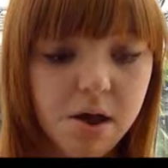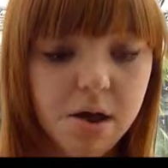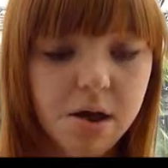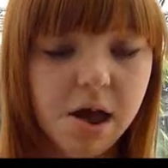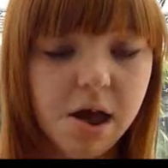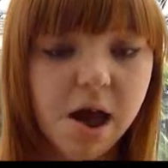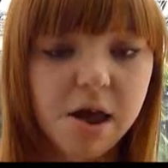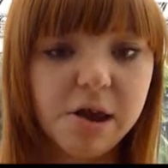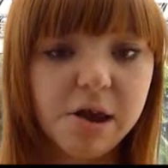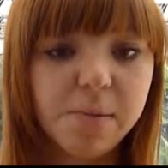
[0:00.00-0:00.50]

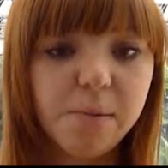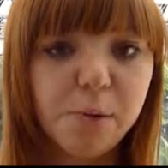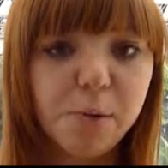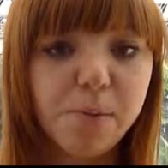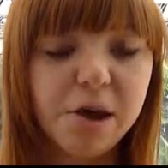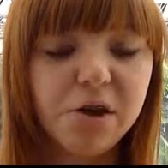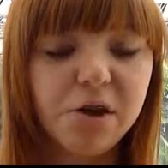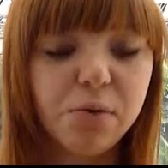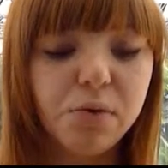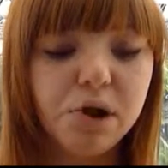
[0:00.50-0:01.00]
Yeah, it seems a
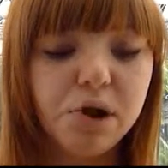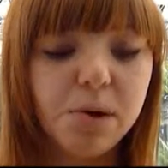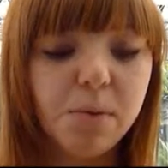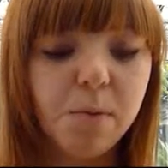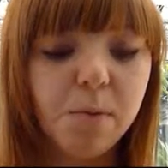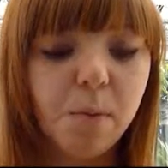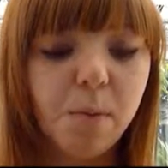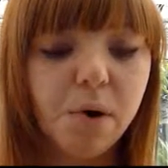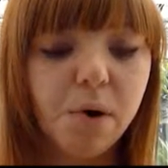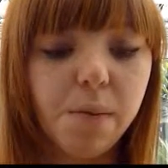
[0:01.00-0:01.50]
bit daunting,
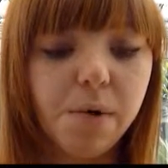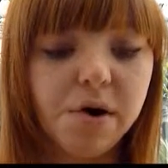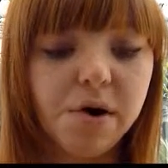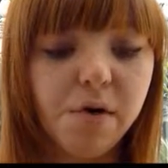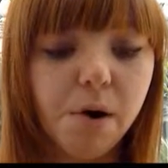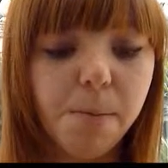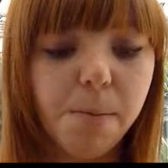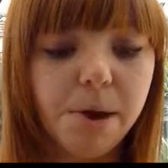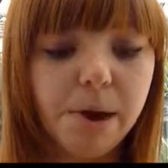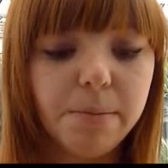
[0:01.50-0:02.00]
like when
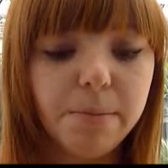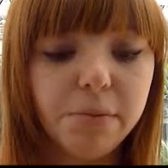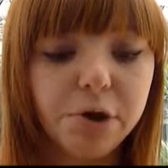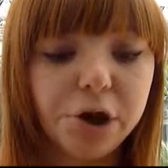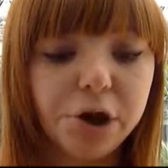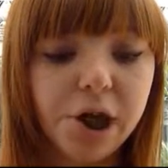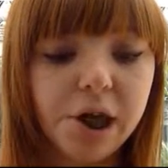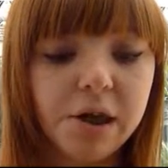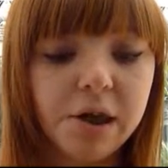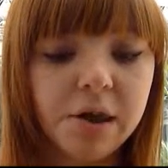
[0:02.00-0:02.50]
you've got a big
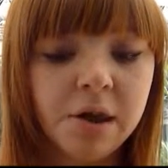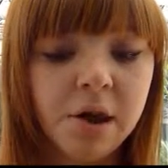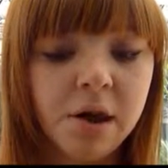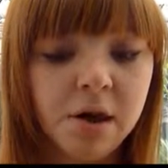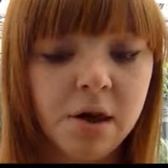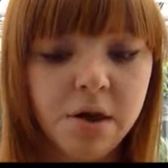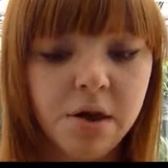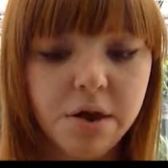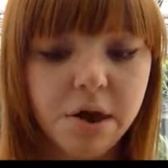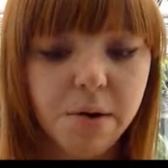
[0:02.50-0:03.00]
machine
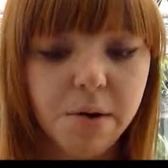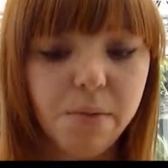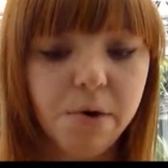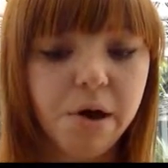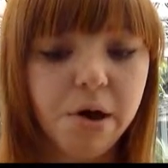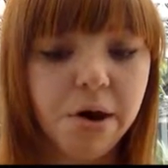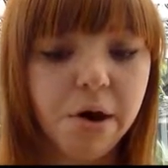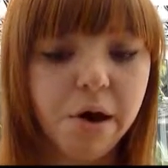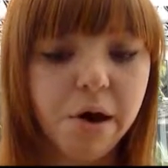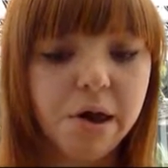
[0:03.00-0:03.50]
thing
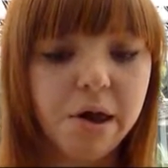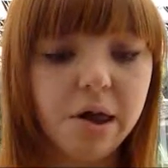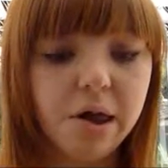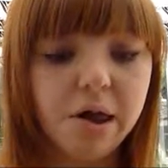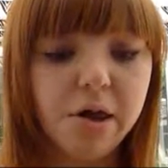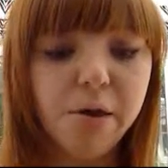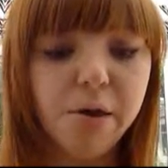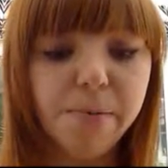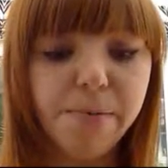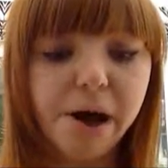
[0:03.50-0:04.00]
with like
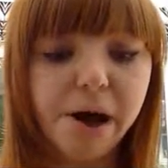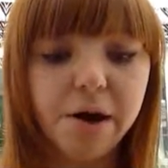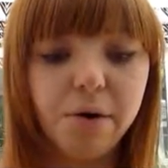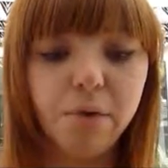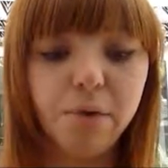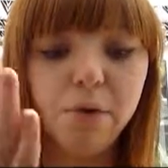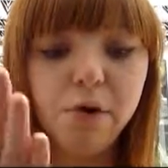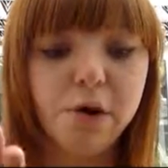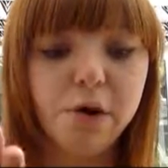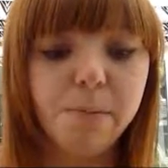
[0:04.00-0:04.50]
these
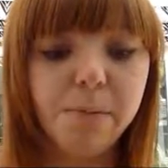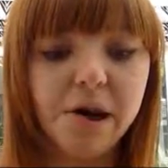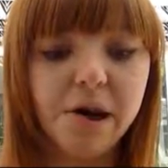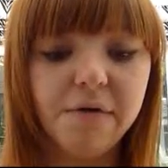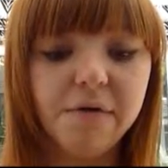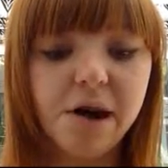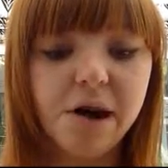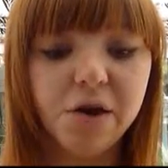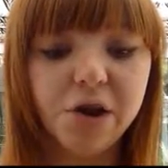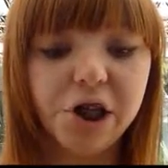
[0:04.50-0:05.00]
panels
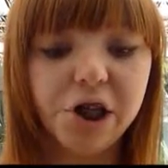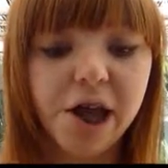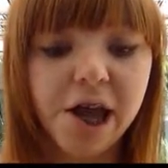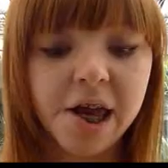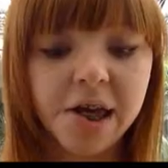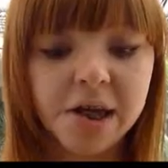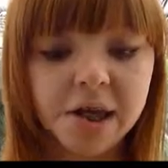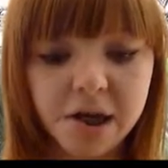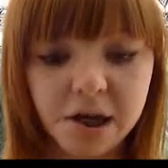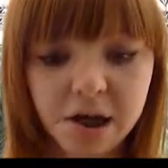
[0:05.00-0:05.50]
spinning around your
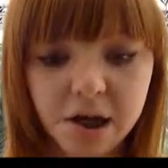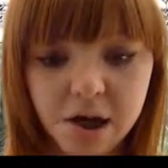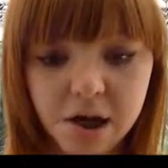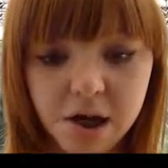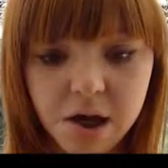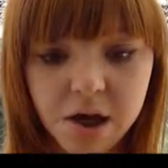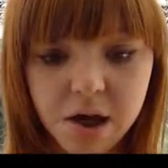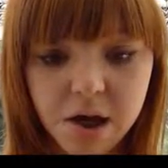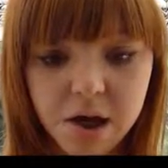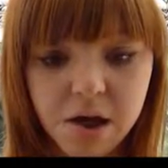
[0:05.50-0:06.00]
head.
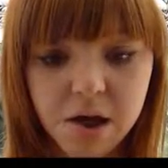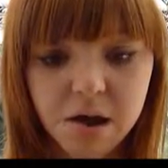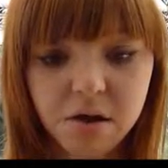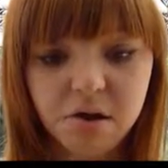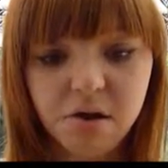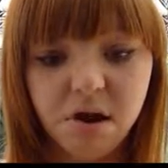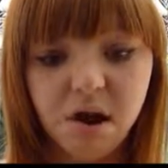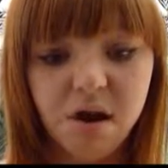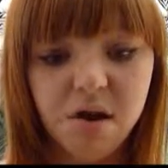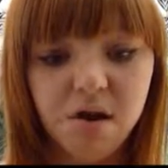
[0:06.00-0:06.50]

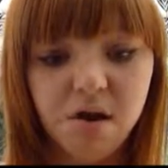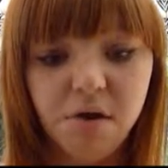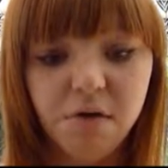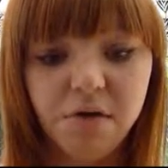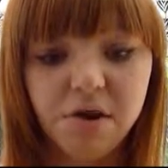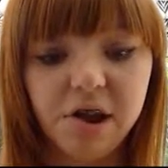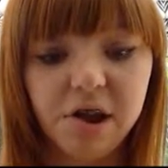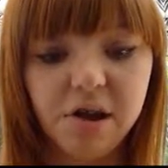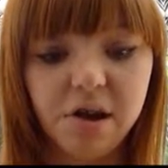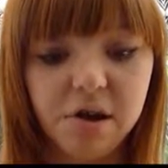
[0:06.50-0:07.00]
So
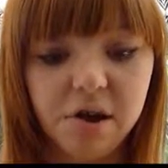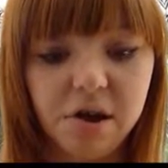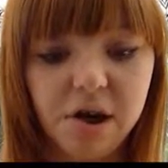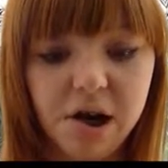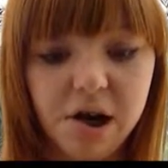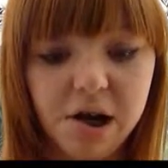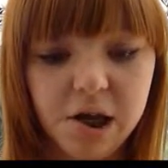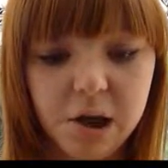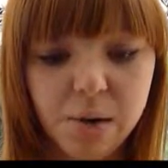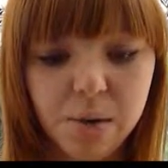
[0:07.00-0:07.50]
obviously, you
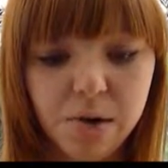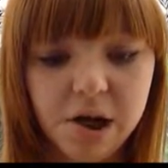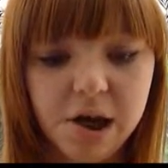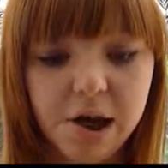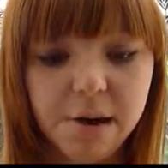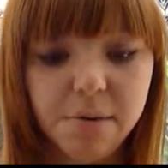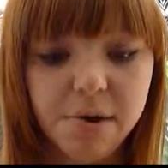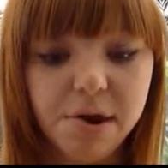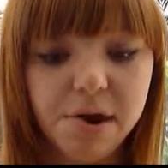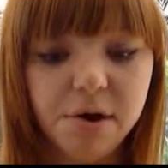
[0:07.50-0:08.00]
know, you want
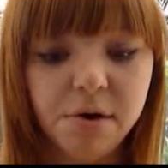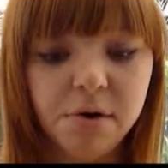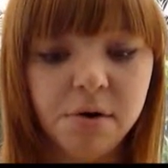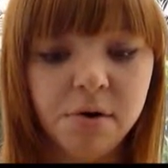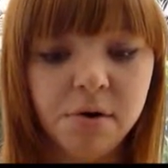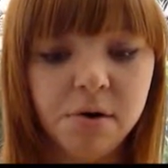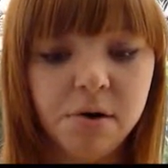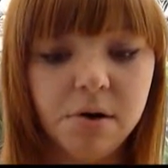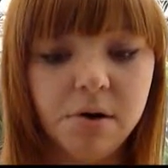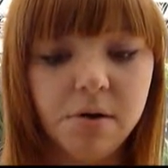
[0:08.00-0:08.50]
to keep
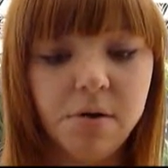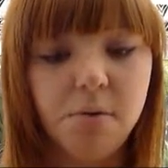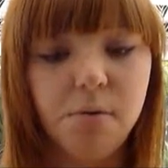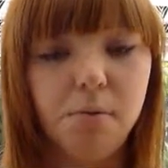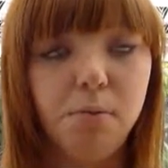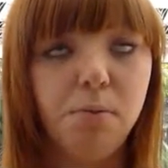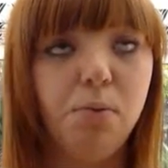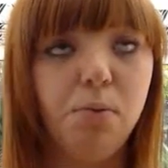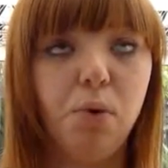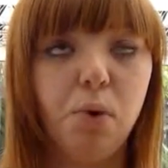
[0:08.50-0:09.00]
still.
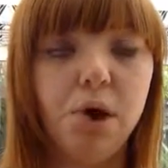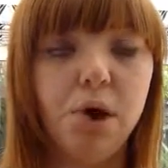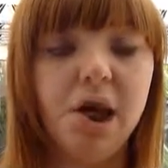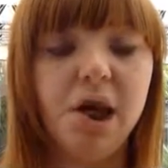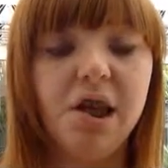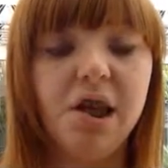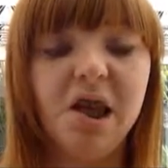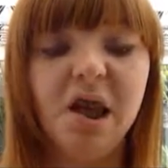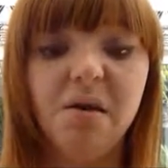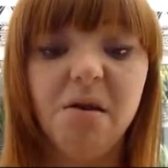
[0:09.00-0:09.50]
Well, you
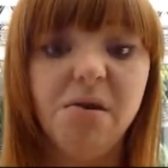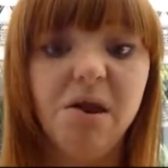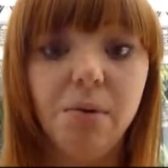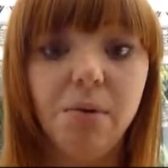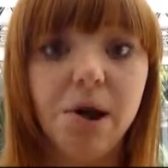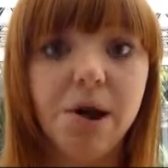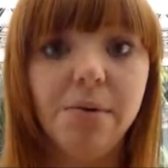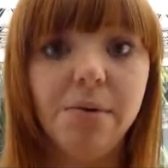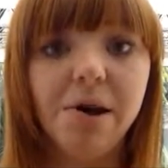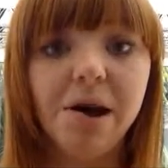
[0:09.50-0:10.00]
need to keep
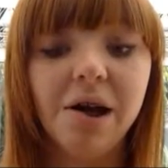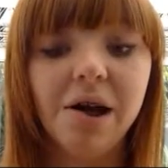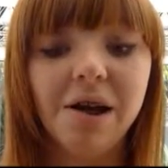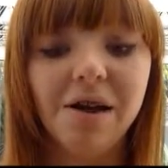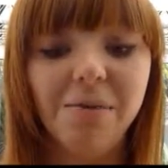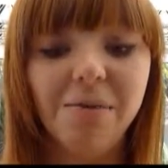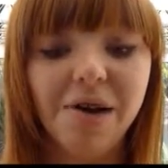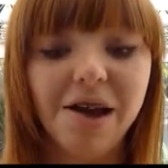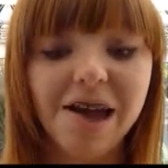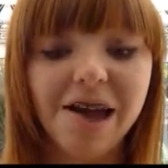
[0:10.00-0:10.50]
still anyway,
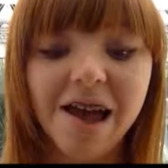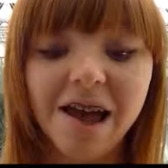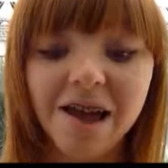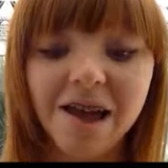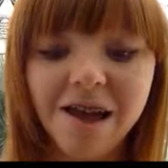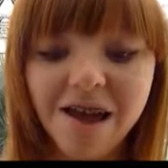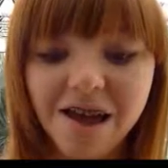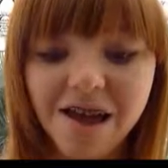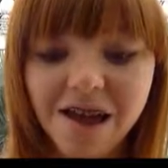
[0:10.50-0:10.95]
but yeah.